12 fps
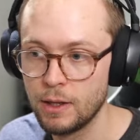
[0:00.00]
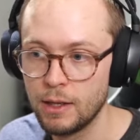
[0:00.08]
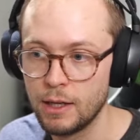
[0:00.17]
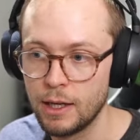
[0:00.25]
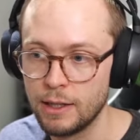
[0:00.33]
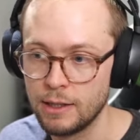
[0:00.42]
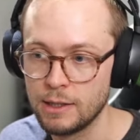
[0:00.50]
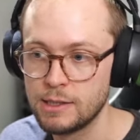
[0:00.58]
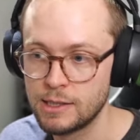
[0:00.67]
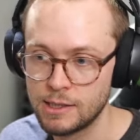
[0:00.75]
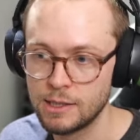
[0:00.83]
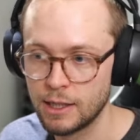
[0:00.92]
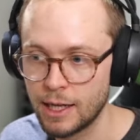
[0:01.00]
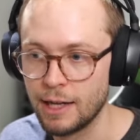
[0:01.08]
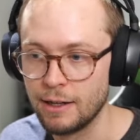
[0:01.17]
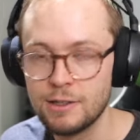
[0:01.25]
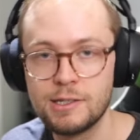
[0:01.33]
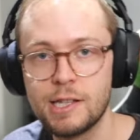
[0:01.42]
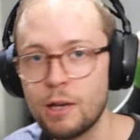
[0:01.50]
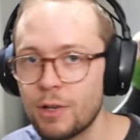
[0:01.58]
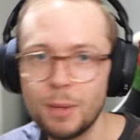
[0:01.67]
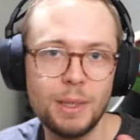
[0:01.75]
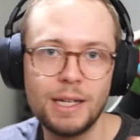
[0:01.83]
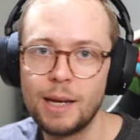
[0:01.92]
And again, self
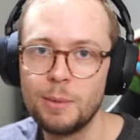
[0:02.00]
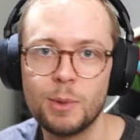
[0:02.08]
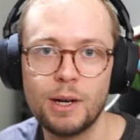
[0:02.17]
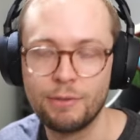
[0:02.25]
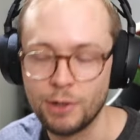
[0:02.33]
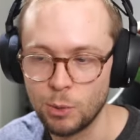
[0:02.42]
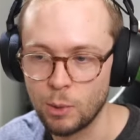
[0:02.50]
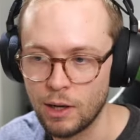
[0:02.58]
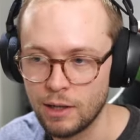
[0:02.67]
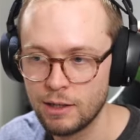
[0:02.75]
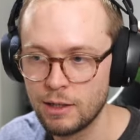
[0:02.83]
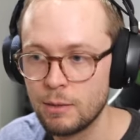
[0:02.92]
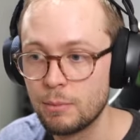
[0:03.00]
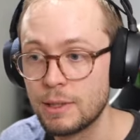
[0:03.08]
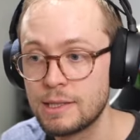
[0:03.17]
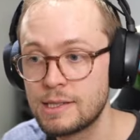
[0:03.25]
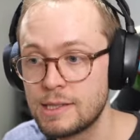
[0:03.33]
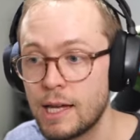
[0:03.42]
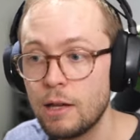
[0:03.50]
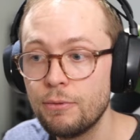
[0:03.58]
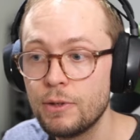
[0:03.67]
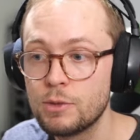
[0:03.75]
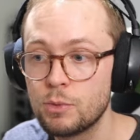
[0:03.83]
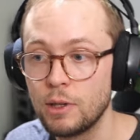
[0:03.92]
can be named whatever you want, but self
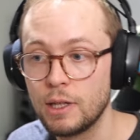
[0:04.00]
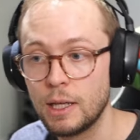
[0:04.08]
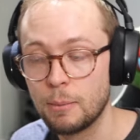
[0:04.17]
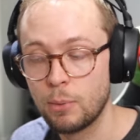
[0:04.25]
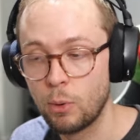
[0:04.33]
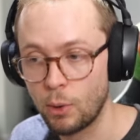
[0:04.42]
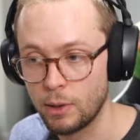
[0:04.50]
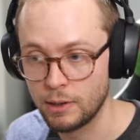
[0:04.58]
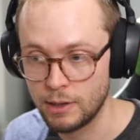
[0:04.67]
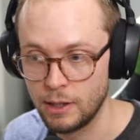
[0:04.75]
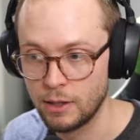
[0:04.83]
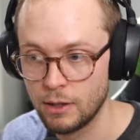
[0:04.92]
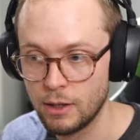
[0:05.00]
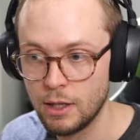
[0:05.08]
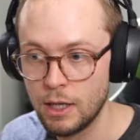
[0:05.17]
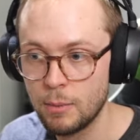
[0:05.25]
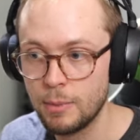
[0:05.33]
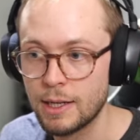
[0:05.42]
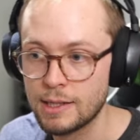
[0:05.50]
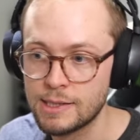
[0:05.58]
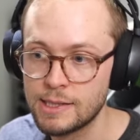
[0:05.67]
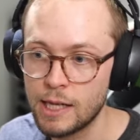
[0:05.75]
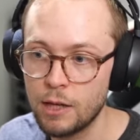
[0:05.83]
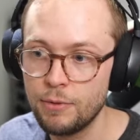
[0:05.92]
is really important here because
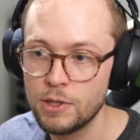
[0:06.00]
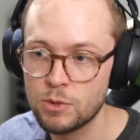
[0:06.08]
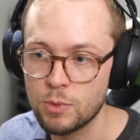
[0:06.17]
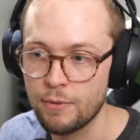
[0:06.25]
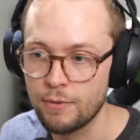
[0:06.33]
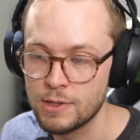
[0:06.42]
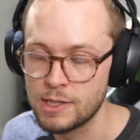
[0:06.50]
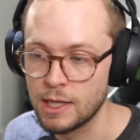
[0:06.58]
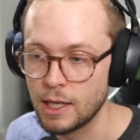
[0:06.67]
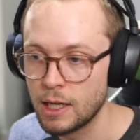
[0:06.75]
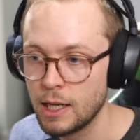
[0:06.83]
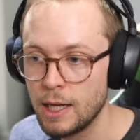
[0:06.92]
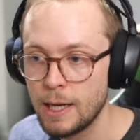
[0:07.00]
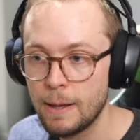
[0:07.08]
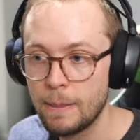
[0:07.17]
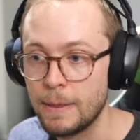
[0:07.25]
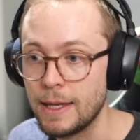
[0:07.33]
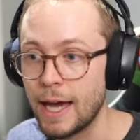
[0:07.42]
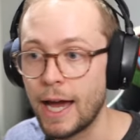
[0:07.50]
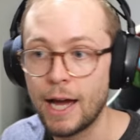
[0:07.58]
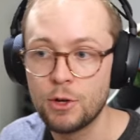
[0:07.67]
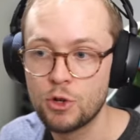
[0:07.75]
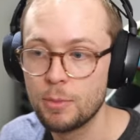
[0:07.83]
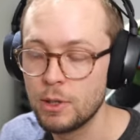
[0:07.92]
self is referencing the
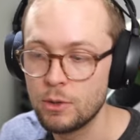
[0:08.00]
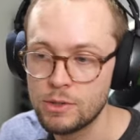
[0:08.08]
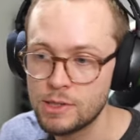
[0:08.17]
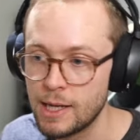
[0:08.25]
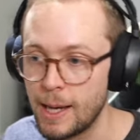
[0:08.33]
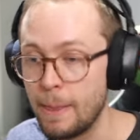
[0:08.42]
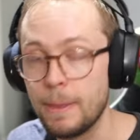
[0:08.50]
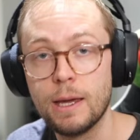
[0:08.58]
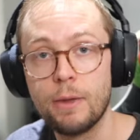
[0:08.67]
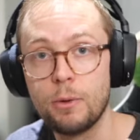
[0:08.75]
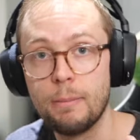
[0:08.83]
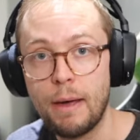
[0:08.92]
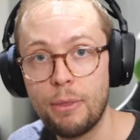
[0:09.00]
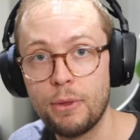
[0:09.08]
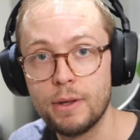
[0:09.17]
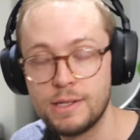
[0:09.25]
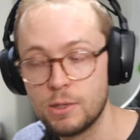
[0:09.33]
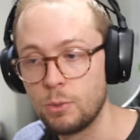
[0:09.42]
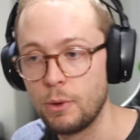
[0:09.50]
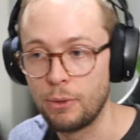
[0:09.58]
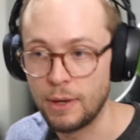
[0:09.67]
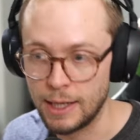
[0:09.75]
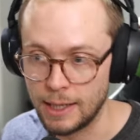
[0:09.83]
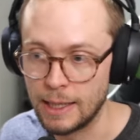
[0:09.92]
attributes and the other methods
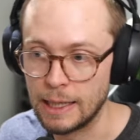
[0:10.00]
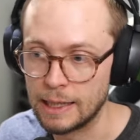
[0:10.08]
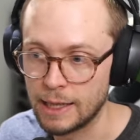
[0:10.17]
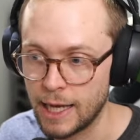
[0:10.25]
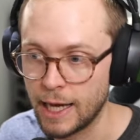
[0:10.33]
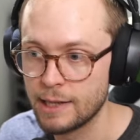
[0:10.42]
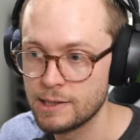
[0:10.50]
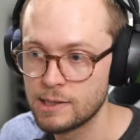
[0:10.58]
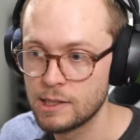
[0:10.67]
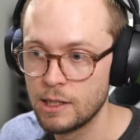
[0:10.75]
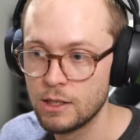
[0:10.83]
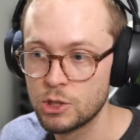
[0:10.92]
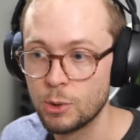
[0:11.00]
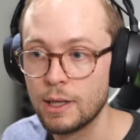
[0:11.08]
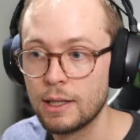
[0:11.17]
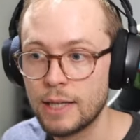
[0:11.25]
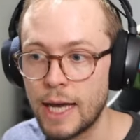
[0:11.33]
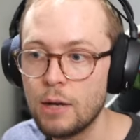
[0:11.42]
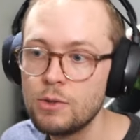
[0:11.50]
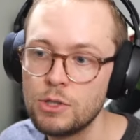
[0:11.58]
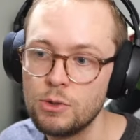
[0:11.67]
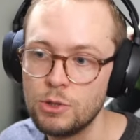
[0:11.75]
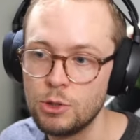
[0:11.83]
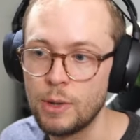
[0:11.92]
within the class. So it allows
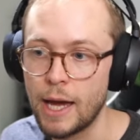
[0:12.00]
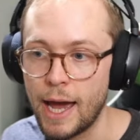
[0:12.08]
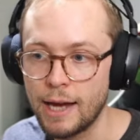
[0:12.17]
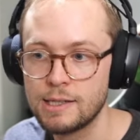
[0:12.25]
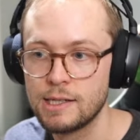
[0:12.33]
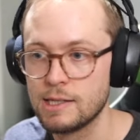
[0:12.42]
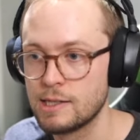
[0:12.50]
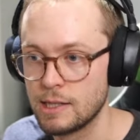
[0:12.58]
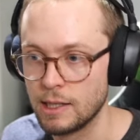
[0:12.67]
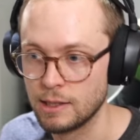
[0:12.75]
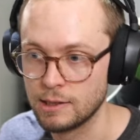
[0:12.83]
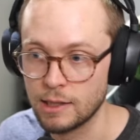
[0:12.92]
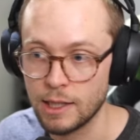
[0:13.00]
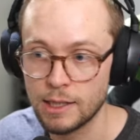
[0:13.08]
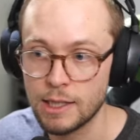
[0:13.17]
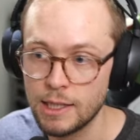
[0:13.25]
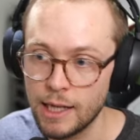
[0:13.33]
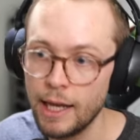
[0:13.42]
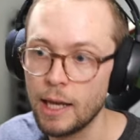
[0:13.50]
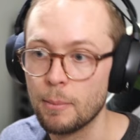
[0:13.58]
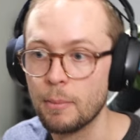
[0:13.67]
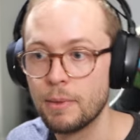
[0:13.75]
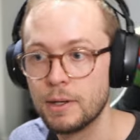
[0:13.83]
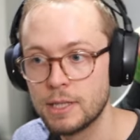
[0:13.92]
you to access things like the
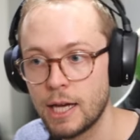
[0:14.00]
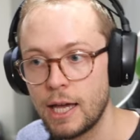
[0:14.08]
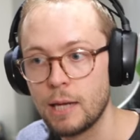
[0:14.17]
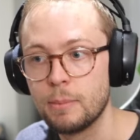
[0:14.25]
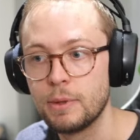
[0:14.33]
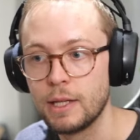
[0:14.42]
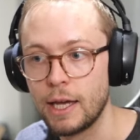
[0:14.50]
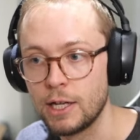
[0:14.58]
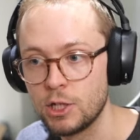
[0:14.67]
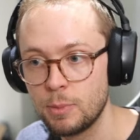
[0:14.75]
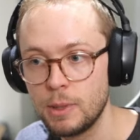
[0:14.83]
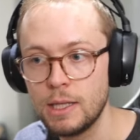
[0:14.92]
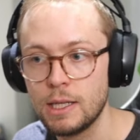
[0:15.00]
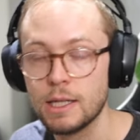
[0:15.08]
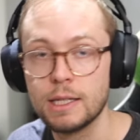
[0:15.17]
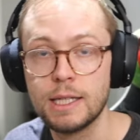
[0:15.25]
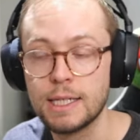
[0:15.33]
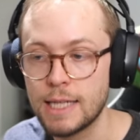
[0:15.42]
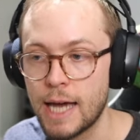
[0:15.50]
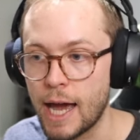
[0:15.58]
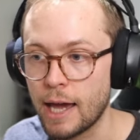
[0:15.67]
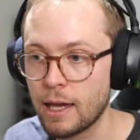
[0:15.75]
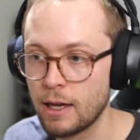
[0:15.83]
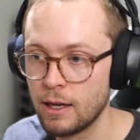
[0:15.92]
name, the type, the HP, the attack.